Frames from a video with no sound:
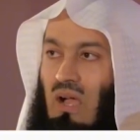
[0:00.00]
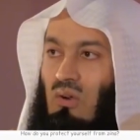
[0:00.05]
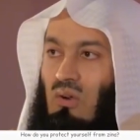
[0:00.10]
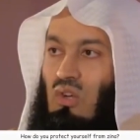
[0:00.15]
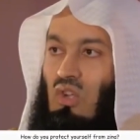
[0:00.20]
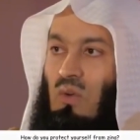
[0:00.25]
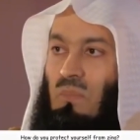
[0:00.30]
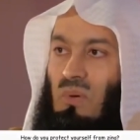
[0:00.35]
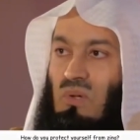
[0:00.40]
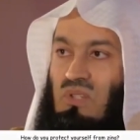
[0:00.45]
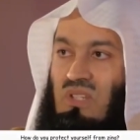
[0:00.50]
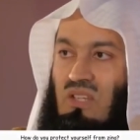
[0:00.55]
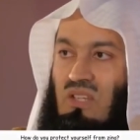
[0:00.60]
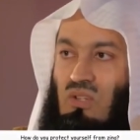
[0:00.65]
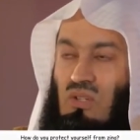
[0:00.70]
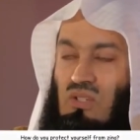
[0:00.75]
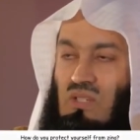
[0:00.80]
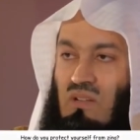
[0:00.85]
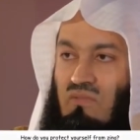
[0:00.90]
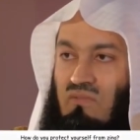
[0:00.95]
How do you
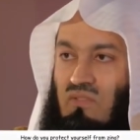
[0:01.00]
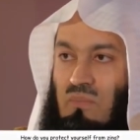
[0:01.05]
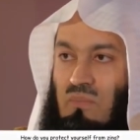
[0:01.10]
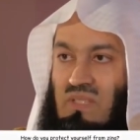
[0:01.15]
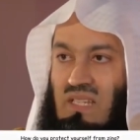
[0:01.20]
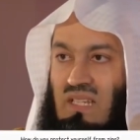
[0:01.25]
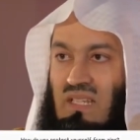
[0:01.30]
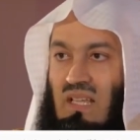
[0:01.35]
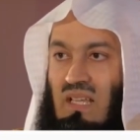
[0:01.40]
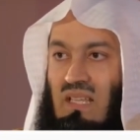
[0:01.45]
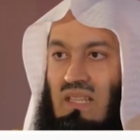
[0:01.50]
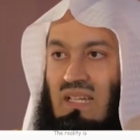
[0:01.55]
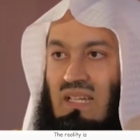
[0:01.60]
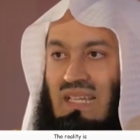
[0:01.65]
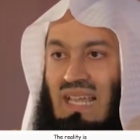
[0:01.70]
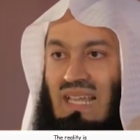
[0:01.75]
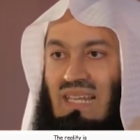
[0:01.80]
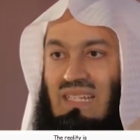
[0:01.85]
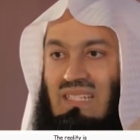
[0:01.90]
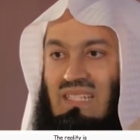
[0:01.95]
protect yourself from zina? The
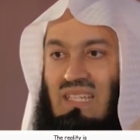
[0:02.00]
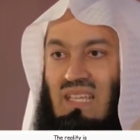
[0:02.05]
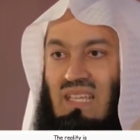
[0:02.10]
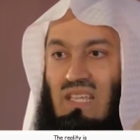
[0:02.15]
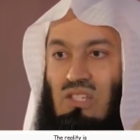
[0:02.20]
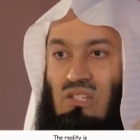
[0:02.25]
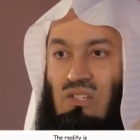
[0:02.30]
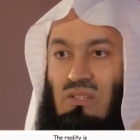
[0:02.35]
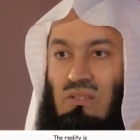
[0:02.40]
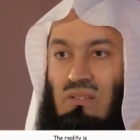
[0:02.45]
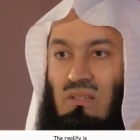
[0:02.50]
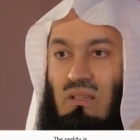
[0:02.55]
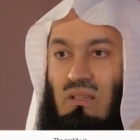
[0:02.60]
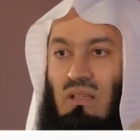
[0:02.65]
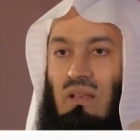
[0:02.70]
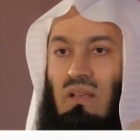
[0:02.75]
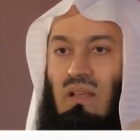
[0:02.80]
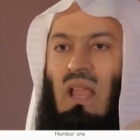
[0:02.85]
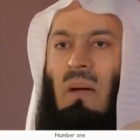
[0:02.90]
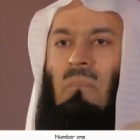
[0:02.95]
reality is,
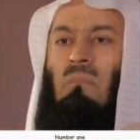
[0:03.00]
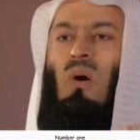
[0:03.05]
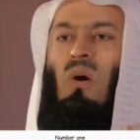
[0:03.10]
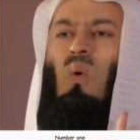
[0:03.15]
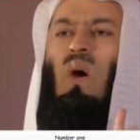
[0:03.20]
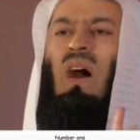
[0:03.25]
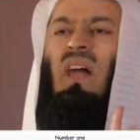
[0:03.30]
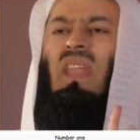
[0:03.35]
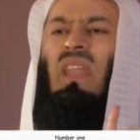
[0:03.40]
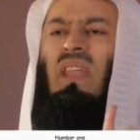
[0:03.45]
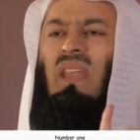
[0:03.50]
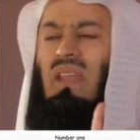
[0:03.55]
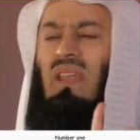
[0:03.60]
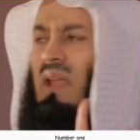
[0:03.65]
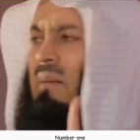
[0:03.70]
number one,